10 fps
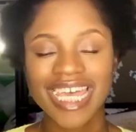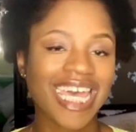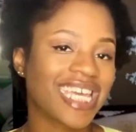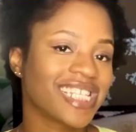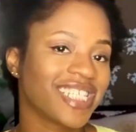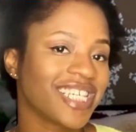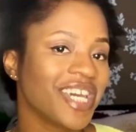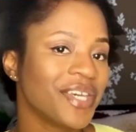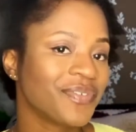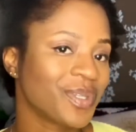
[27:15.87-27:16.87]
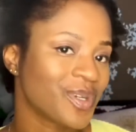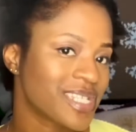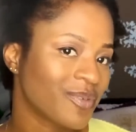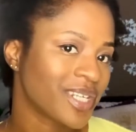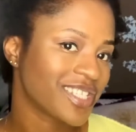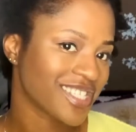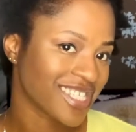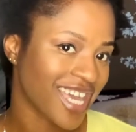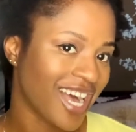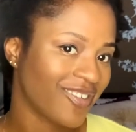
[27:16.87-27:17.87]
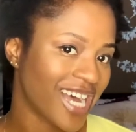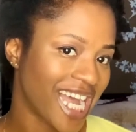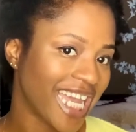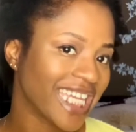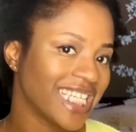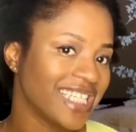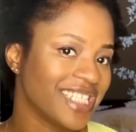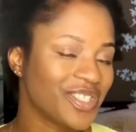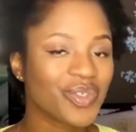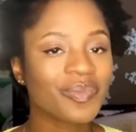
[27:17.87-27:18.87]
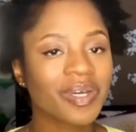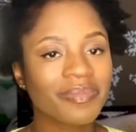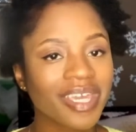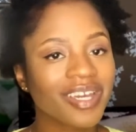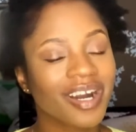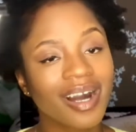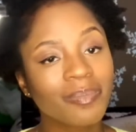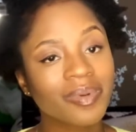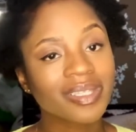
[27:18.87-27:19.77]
And for those that wanted to see how I do my makeup,